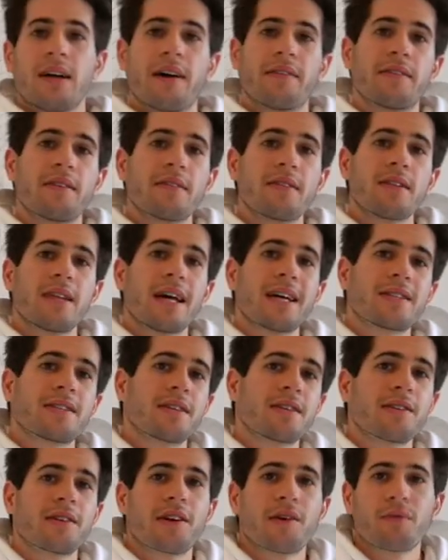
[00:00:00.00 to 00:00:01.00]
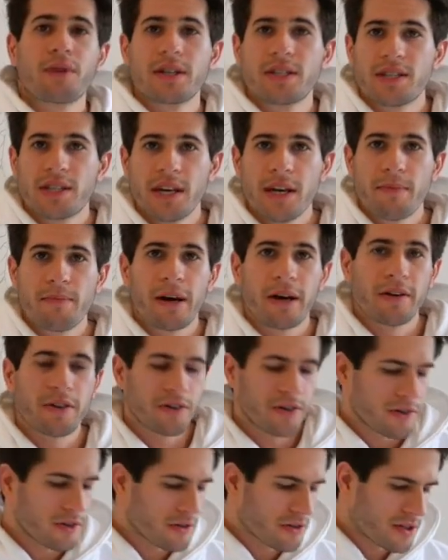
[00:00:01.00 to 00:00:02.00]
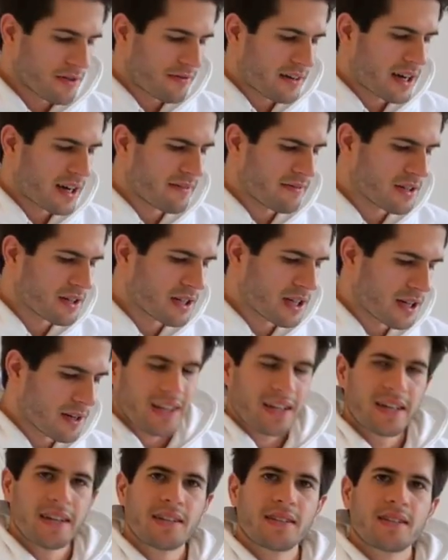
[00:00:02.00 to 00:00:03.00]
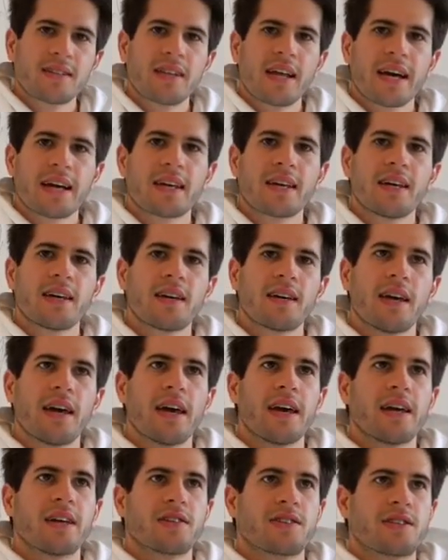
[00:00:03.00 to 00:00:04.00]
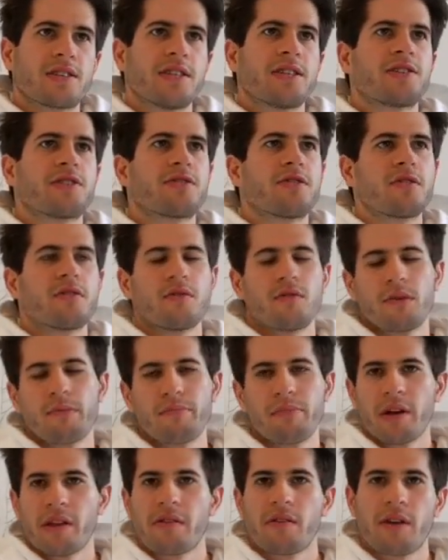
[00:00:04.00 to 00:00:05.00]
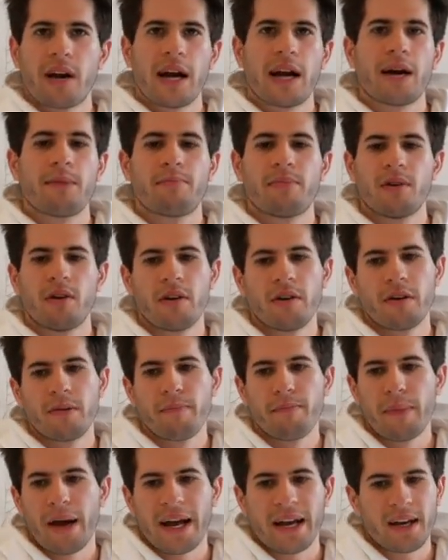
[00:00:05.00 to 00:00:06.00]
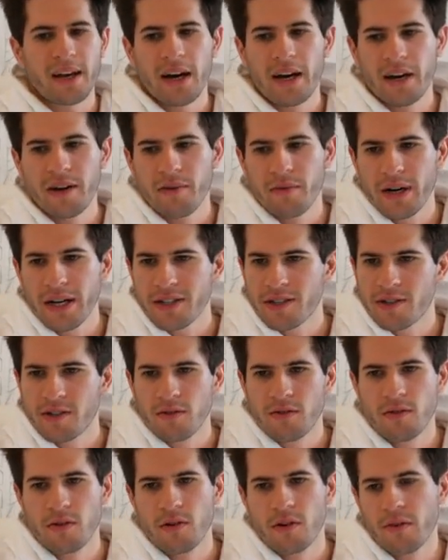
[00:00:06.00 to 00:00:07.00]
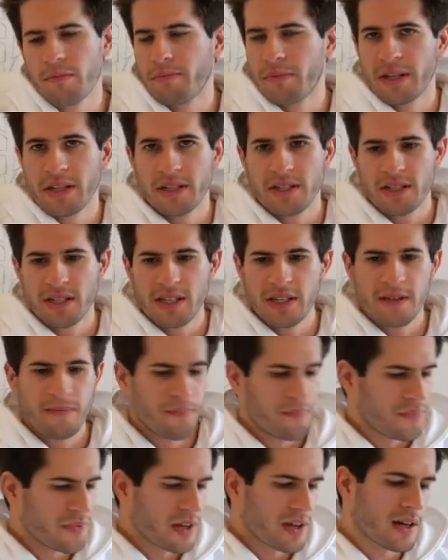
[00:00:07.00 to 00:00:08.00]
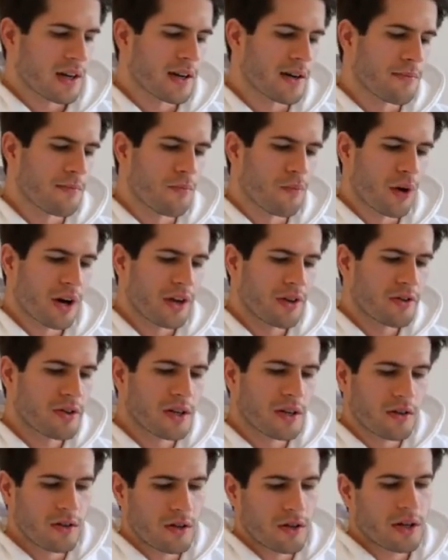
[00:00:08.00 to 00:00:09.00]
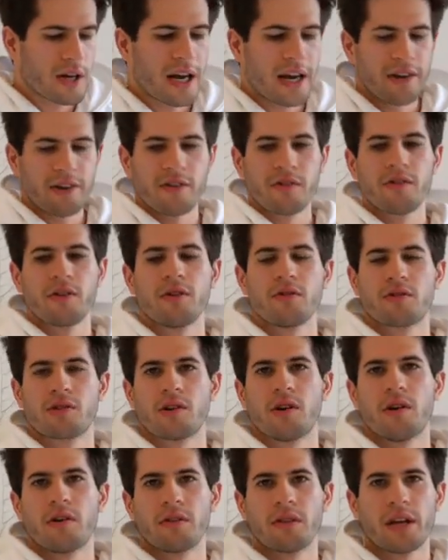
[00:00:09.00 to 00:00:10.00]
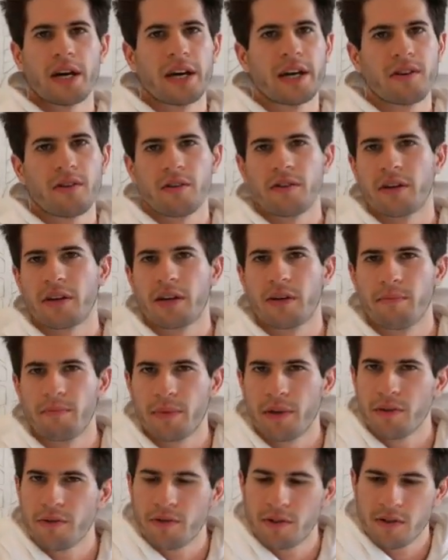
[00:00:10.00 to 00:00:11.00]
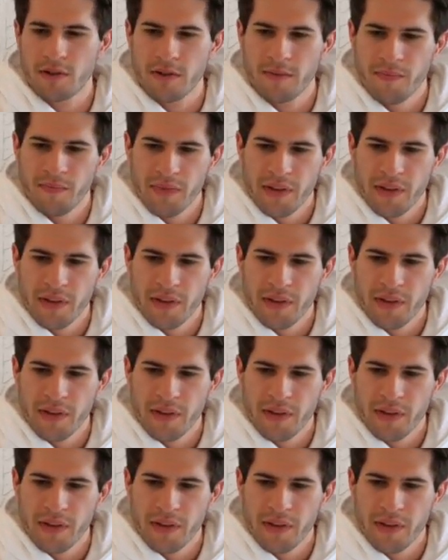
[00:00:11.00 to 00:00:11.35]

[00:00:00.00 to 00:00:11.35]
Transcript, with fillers: And then the last thing that I want to say about GoodNotes five is that it's lacking a sister or brother app on Mac iOS or on P C, um, where you can look at your notes online on the computer,